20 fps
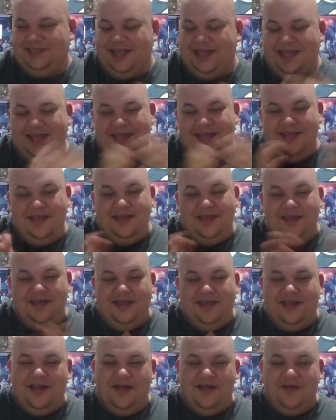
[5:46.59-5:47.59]
Like,
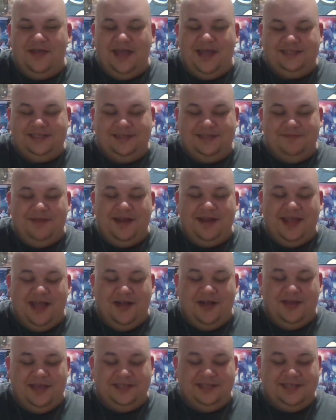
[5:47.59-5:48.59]
you got somebody
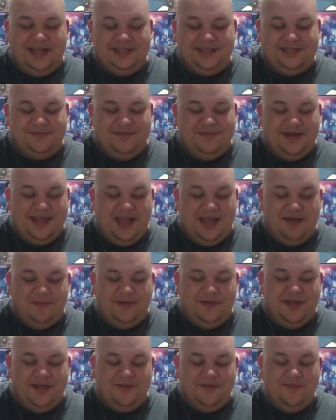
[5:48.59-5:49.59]
help. He's got somebody
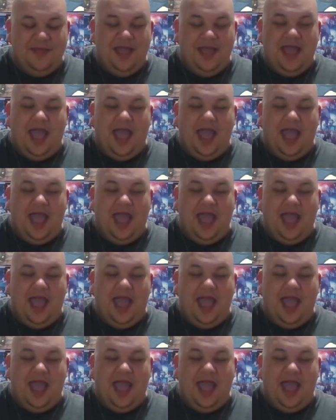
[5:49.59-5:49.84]
helping him.